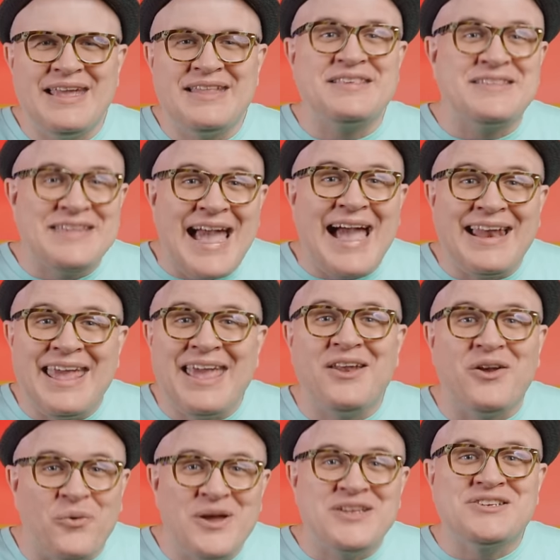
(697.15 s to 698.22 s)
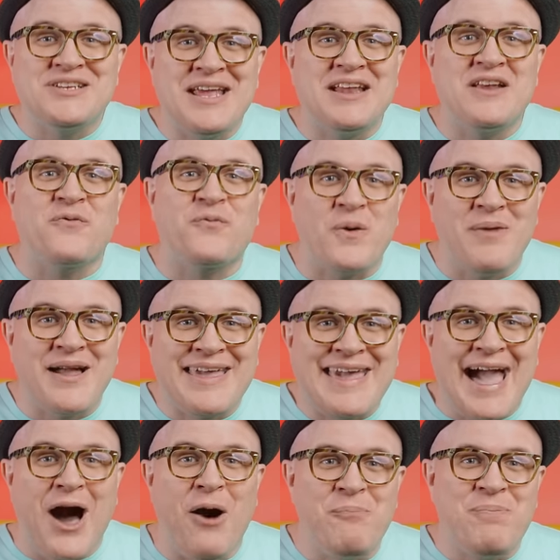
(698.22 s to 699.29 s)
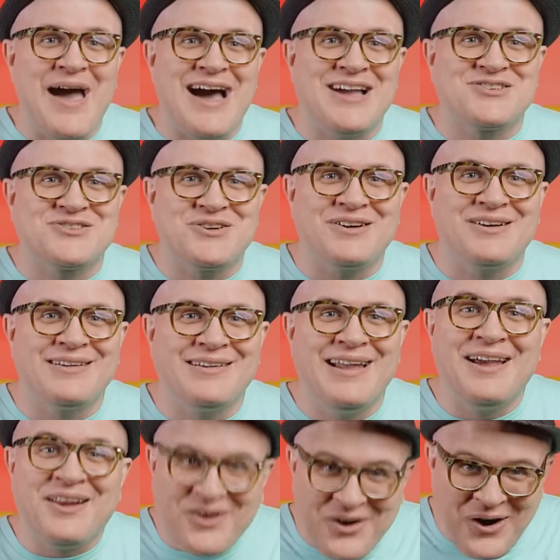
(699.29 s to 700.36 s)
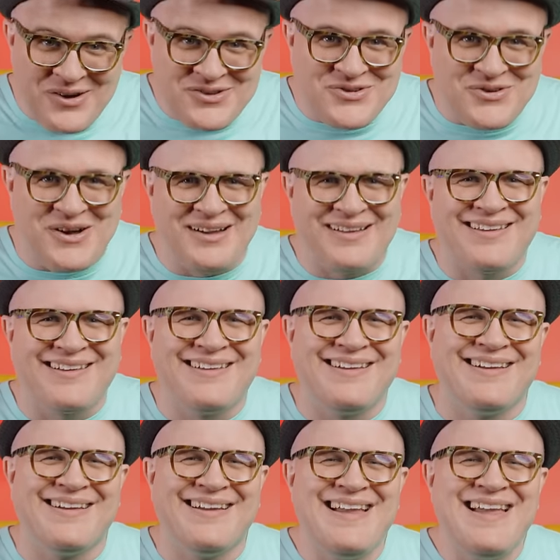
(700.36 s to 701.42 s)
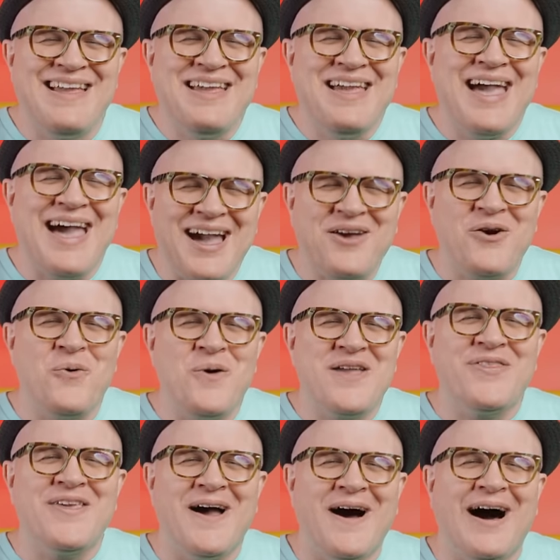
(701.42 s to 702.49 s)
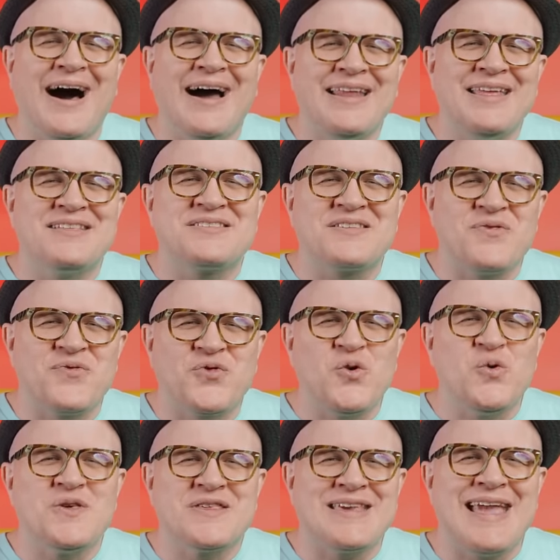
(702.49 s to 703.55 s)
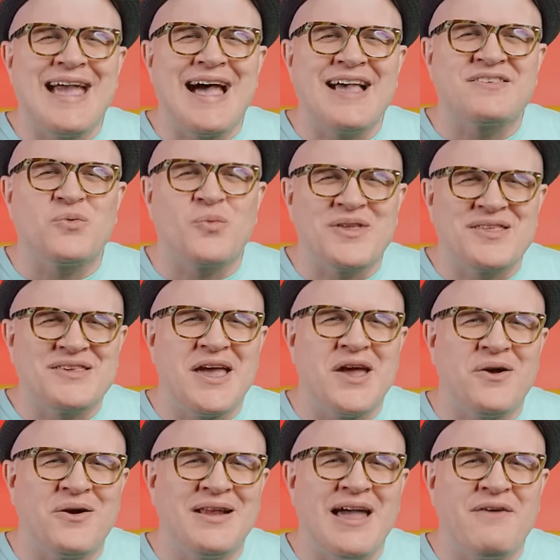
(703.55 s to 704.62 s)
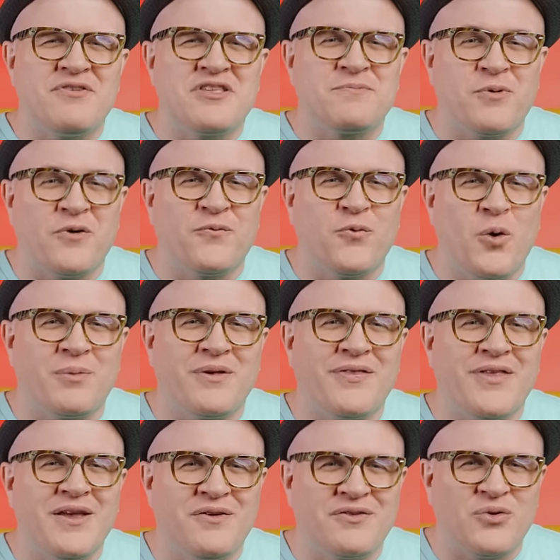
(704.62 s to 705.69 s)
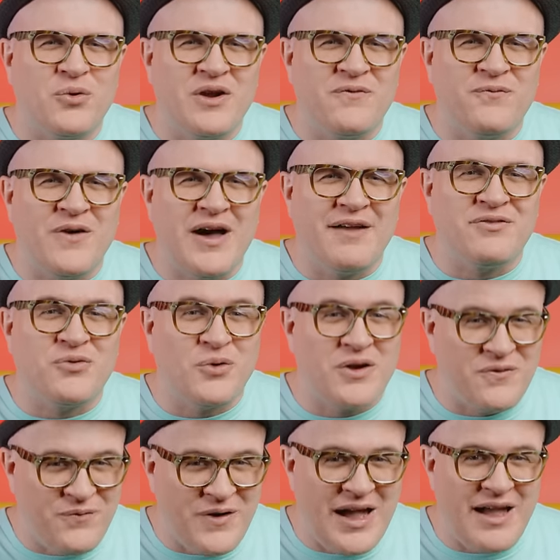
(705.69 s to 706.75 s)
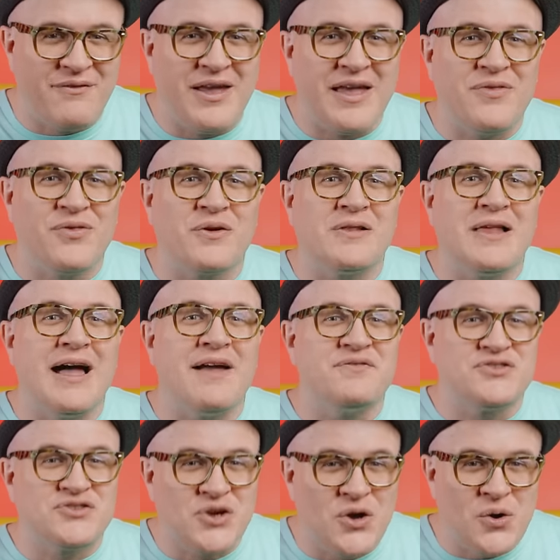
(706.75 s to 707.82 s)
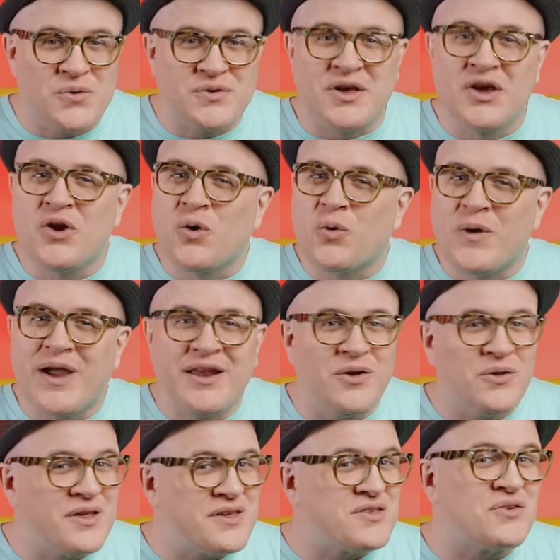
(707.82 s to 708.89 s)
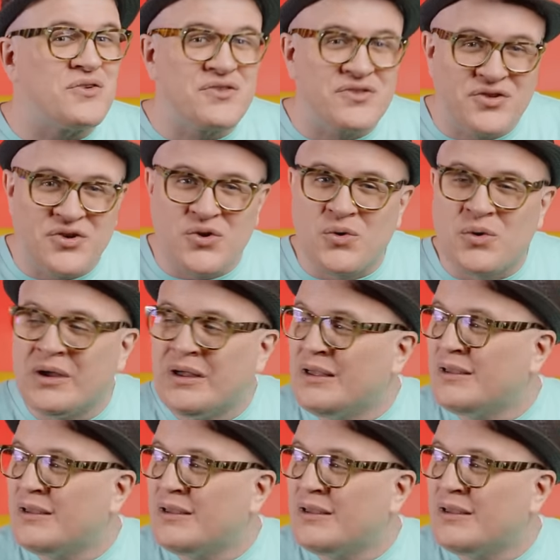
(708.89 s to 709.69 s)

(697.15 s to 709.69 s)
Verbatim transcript: Instead, it originated from a cow pasture and a car trunk. Echoing the audience enthusiasm when Zager and Evans performed in the year twenty-five twenty-five in their live shows, radio listeners too,